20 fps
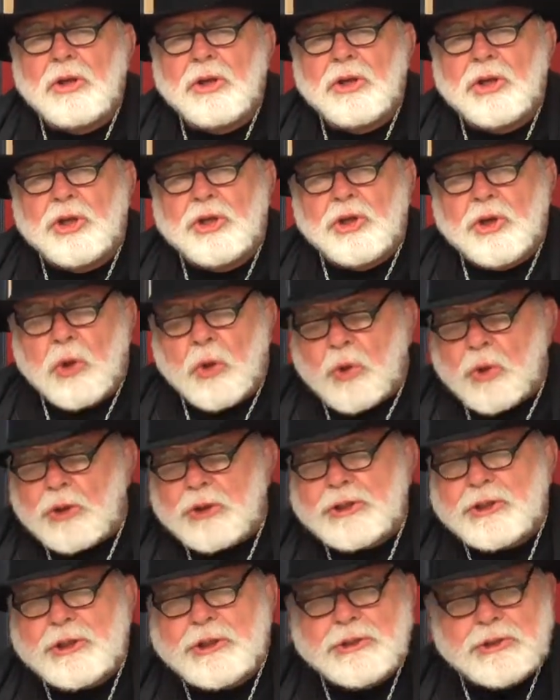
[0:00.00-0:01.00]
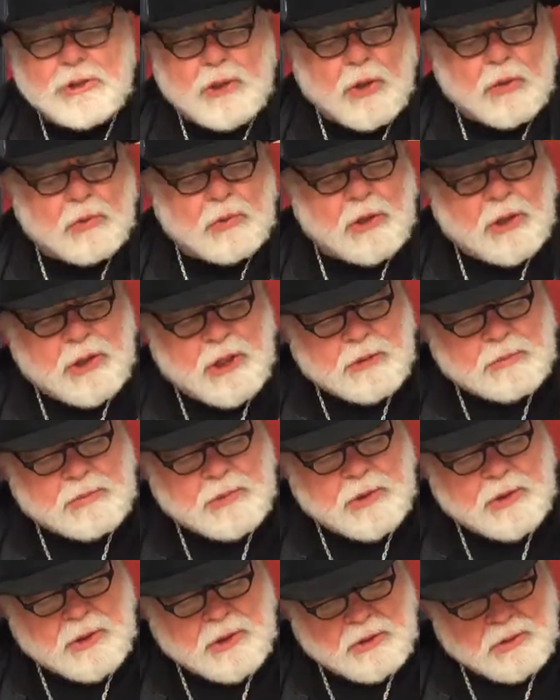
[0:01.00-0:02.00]
The choice is totally up
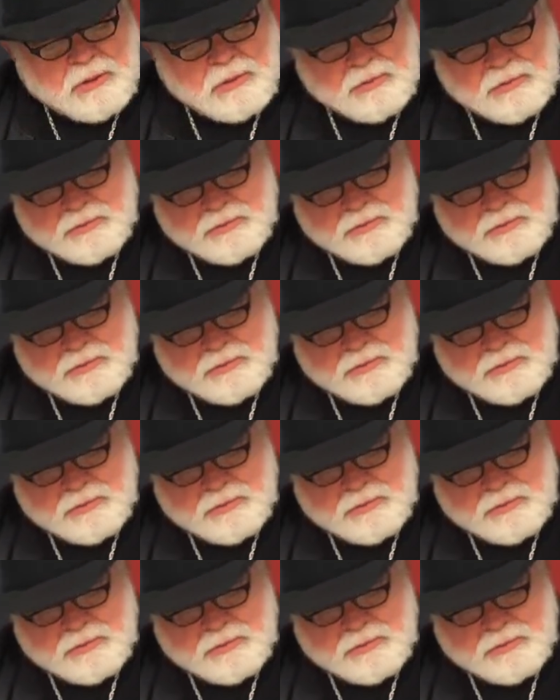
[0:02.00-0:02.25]
to you.